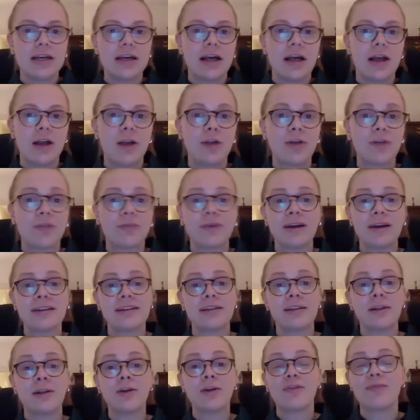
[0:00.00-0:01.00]
a lot of
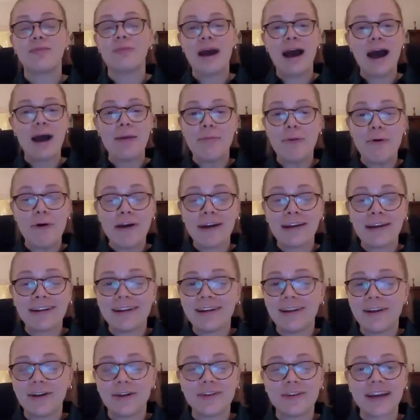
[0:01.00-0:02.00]
PowerPoint, a
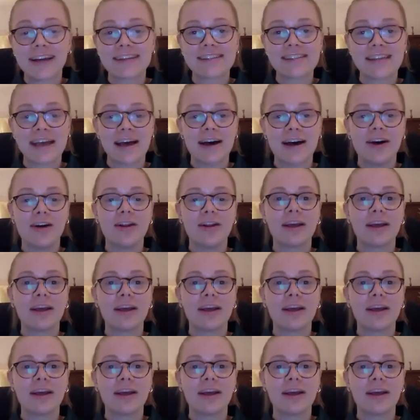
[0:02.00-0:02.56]
lot of Excel,